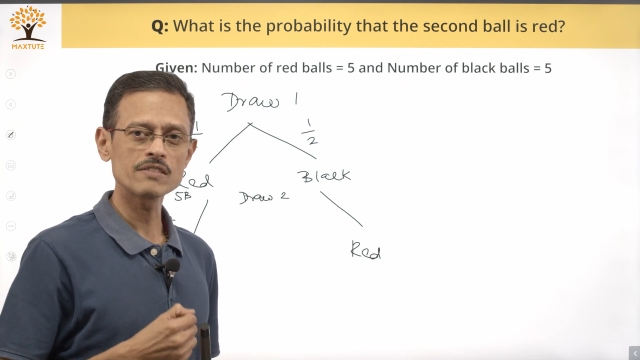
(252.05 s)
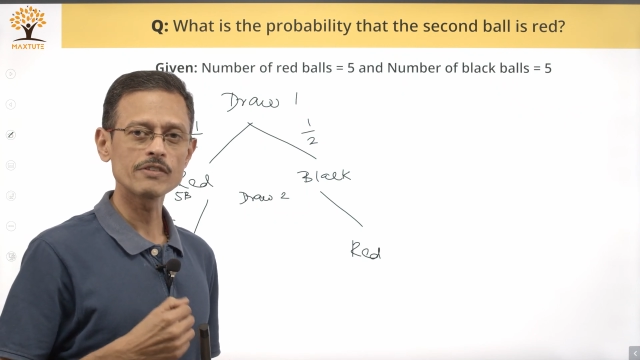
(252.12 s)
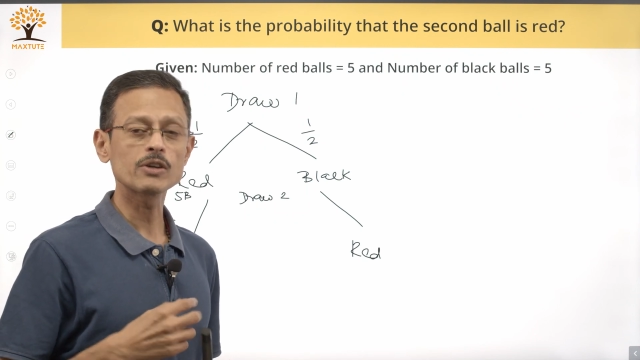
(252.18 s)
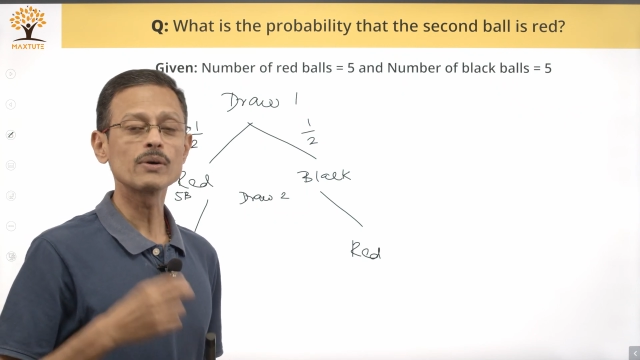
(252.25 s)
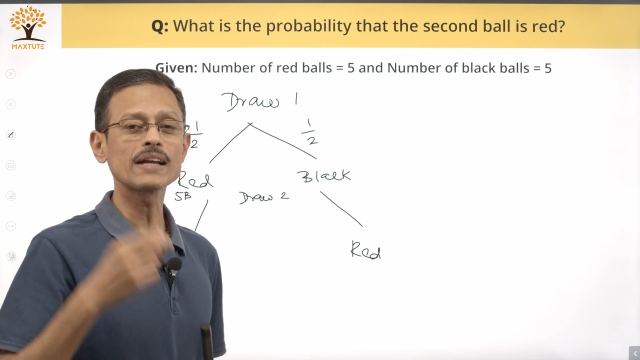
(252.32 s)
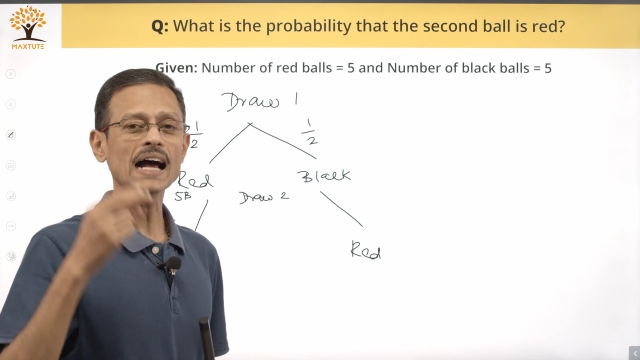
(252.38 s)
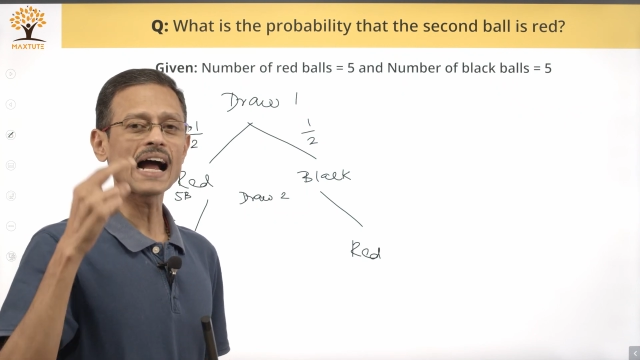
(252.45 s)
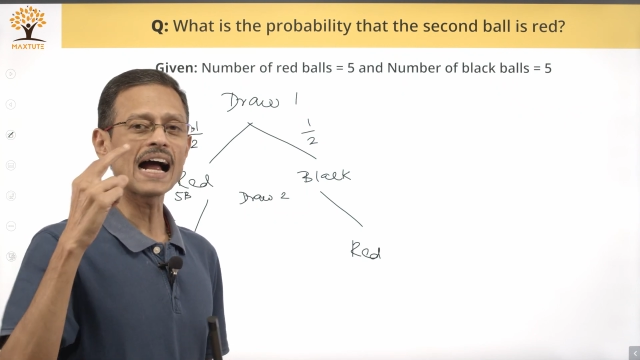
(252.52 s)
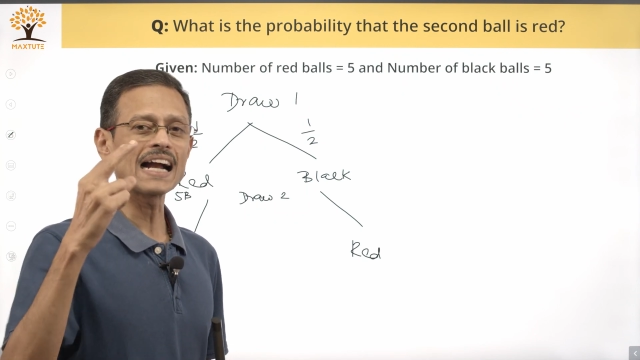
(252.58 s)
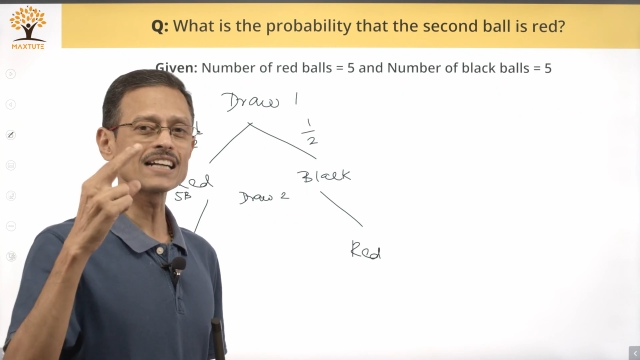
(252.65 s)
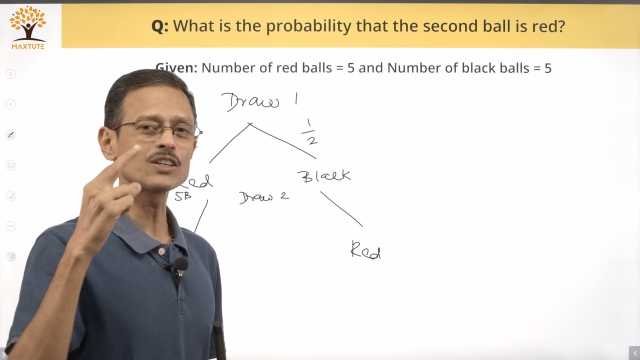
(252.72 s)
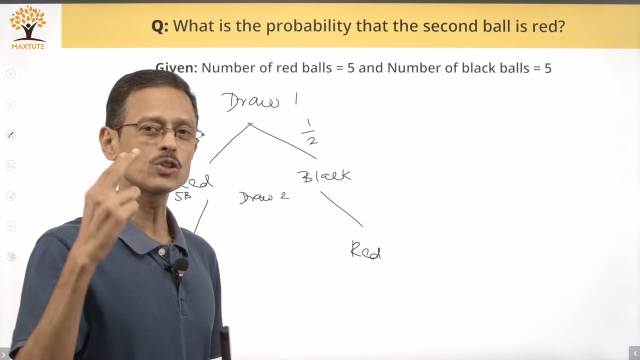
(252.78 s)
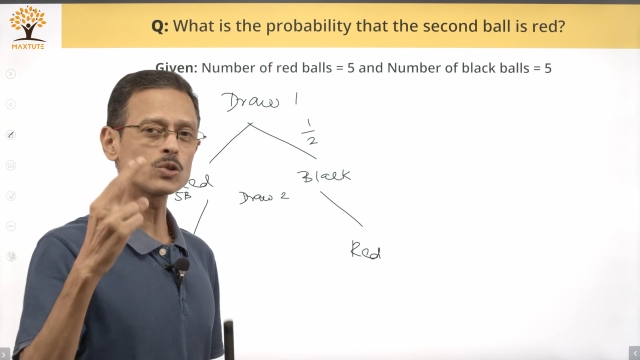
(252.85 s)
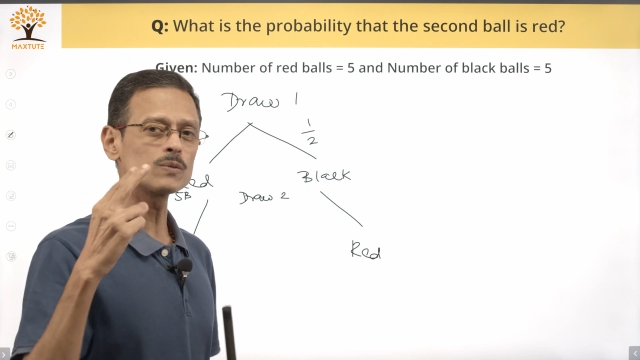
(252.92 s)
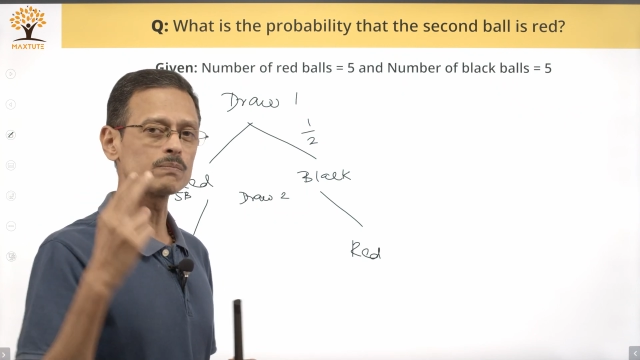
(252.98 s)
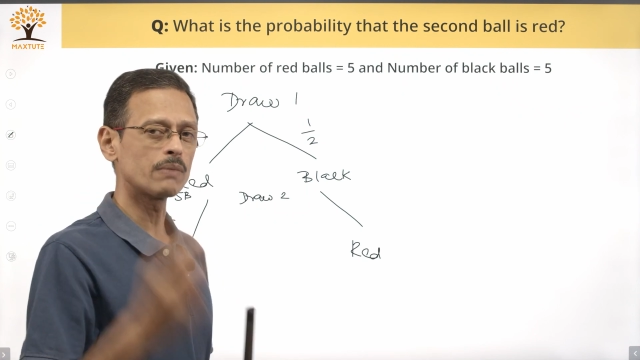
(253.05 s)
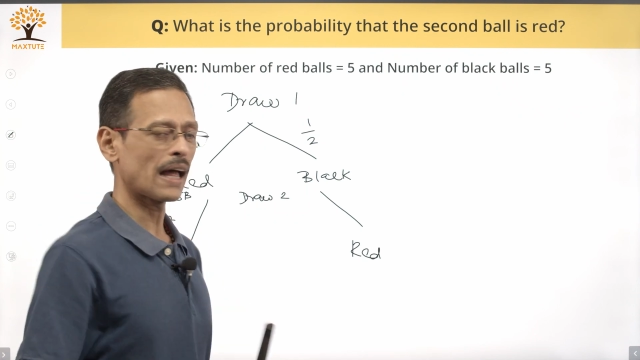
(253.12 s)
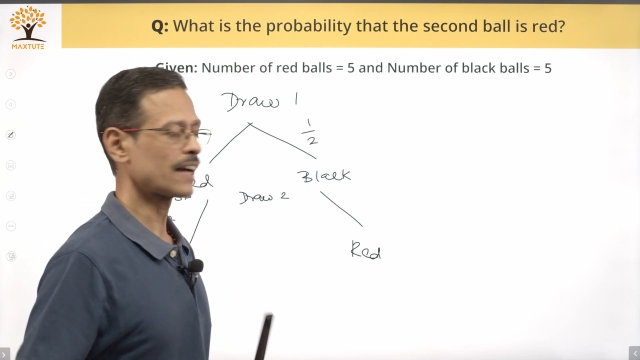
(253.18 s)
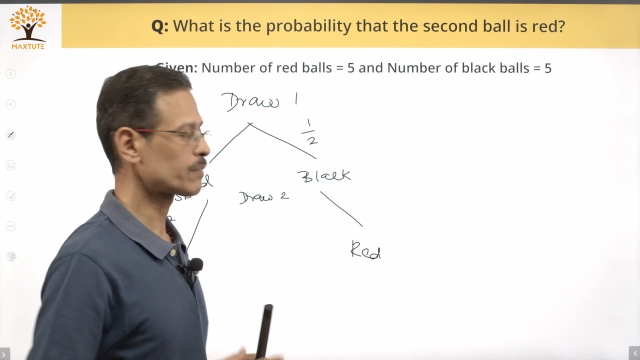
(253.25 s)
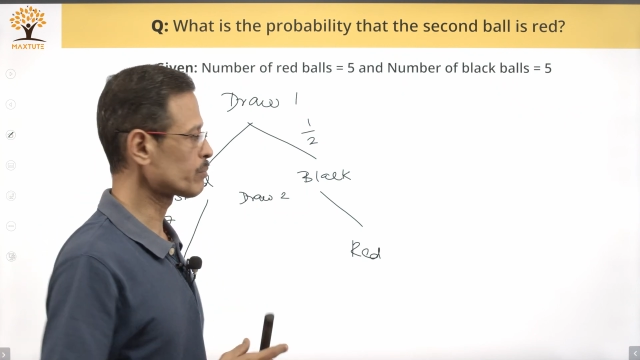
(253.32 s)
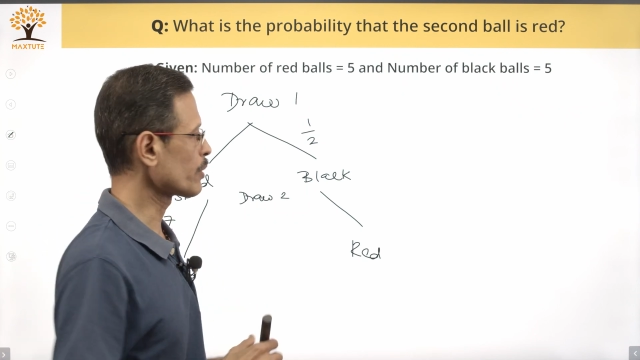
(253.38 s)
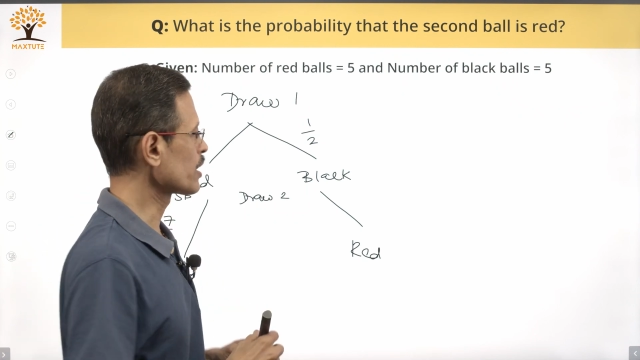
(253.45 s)
We're going to add 2
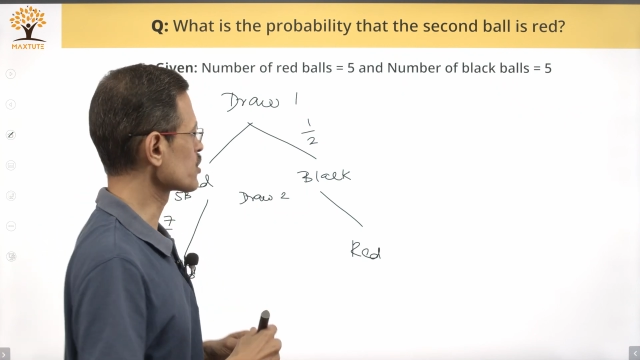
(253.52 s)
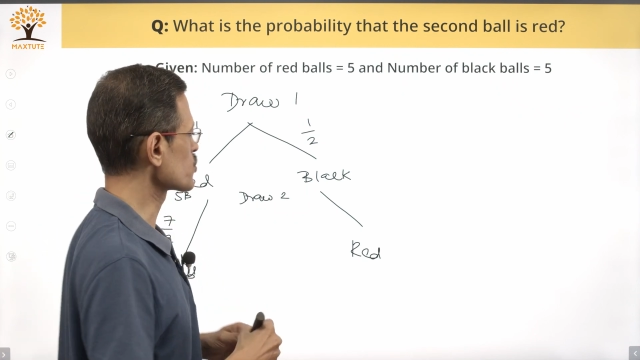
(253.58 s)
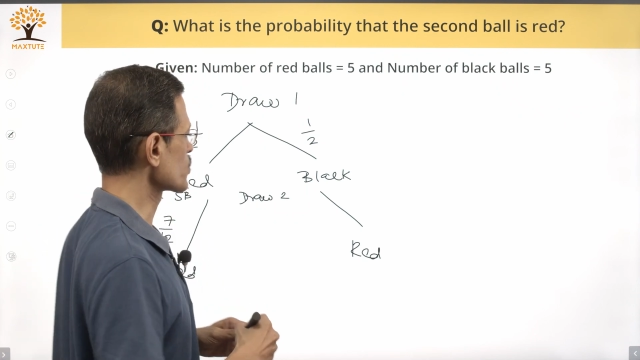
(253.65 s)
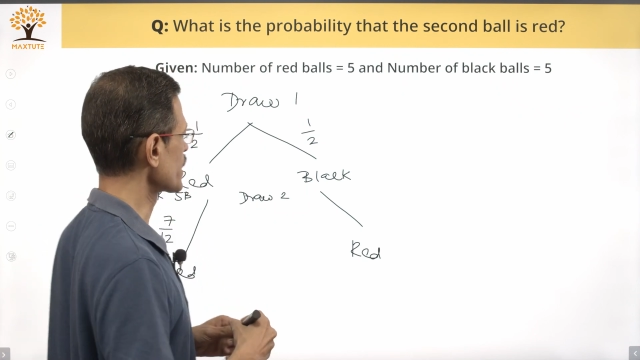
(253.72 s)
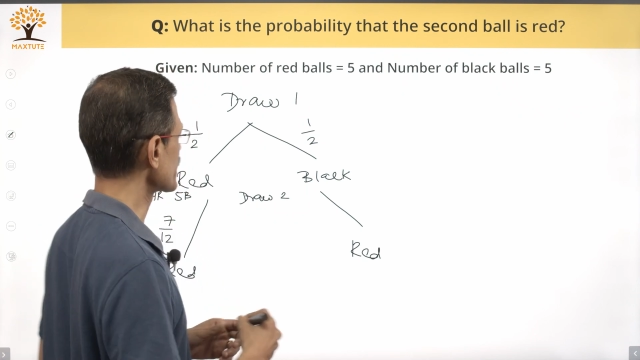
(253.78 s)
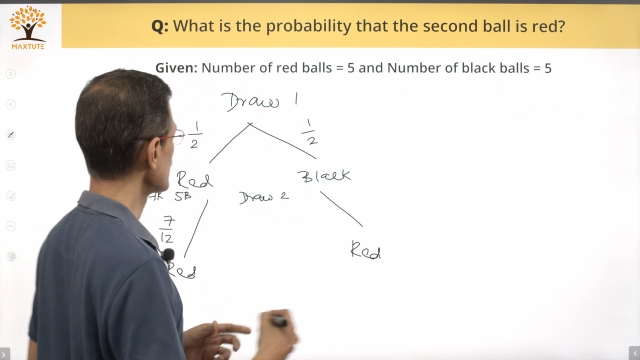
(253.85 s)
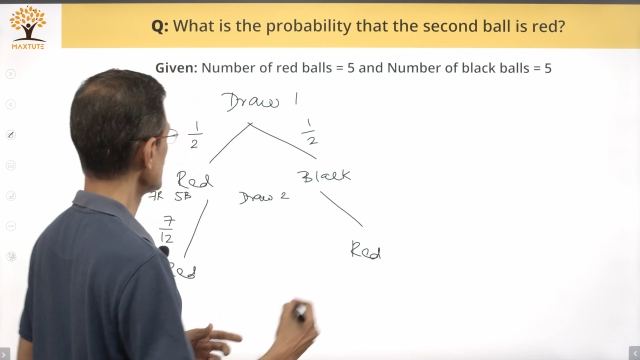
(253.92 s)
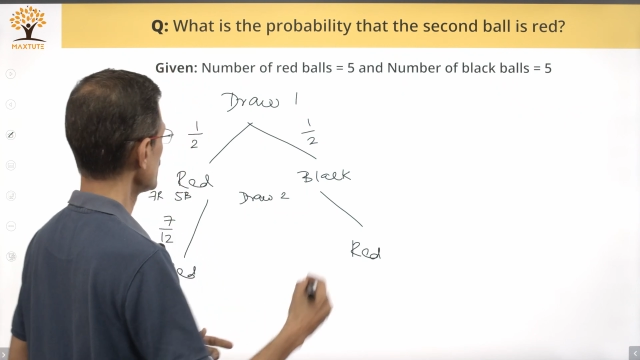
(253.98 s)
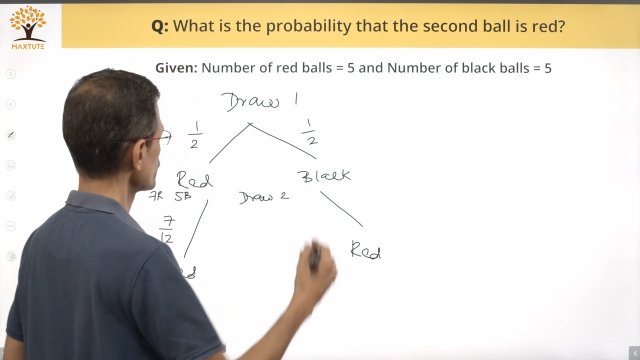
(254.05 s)
black balls to it.